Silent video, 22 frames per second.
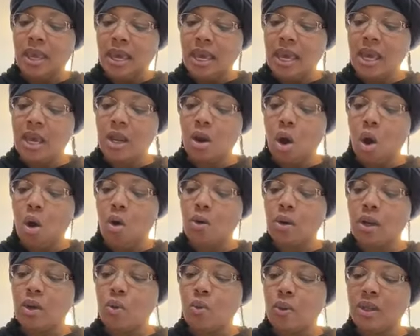Eat
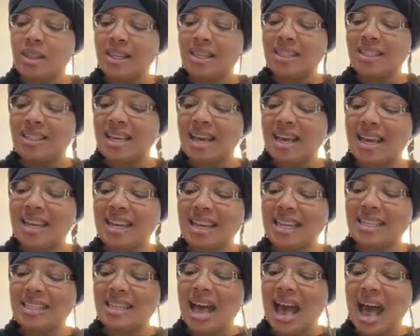only when the sun
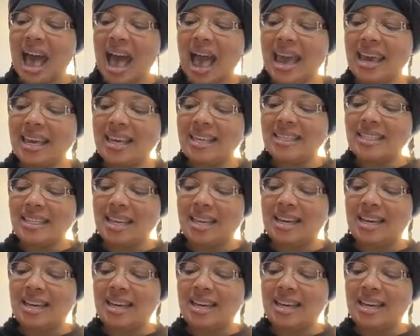is highest